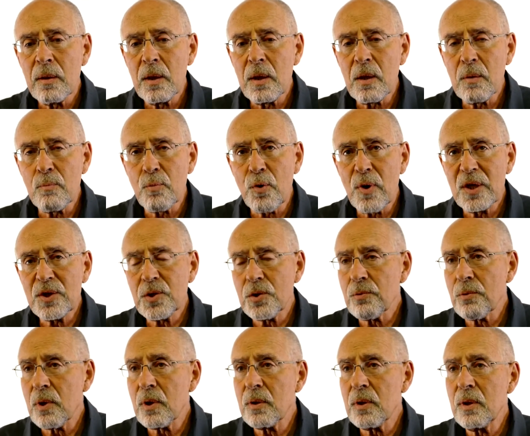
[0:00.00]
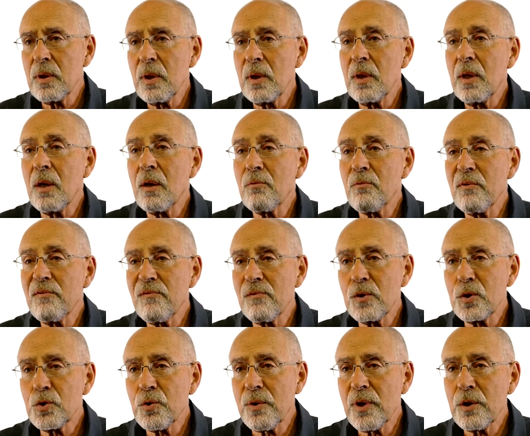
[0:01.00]
compressor on the
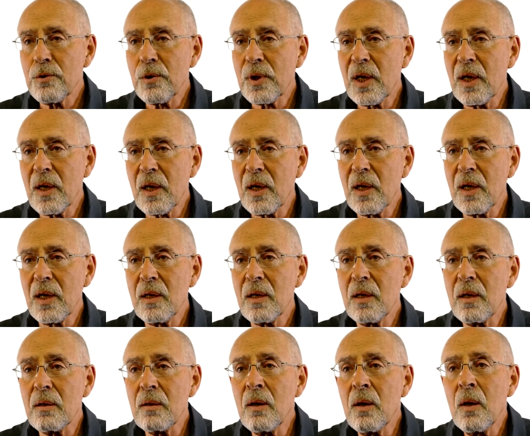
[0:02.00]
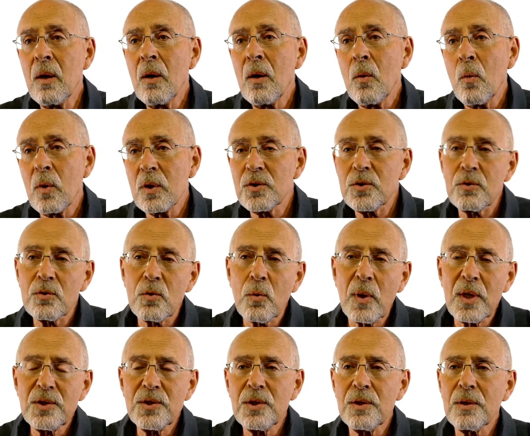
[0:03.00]
refrigerator kick in, and once or
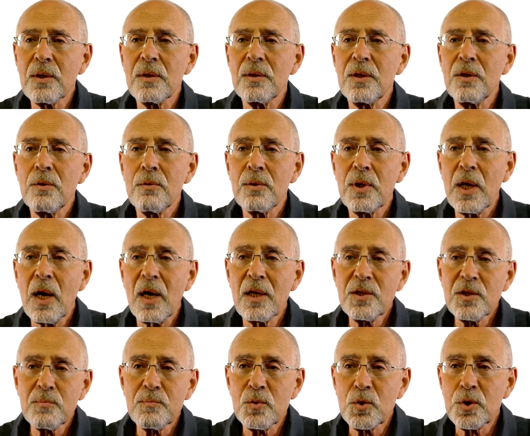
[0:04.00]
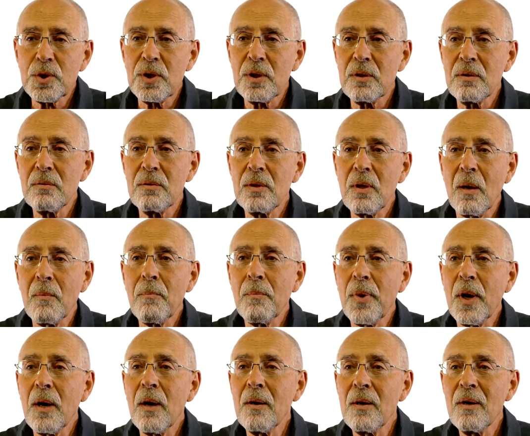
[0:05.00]
twice you can hear the ice machine dump
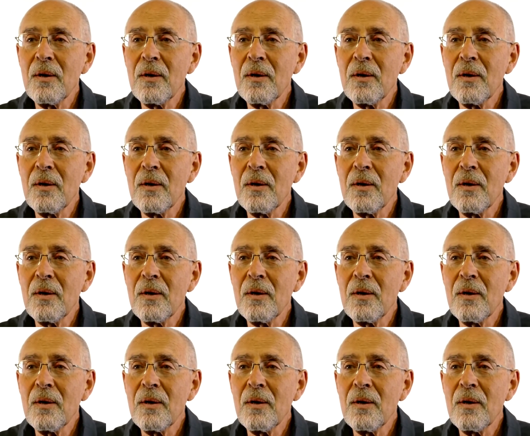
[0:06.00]
a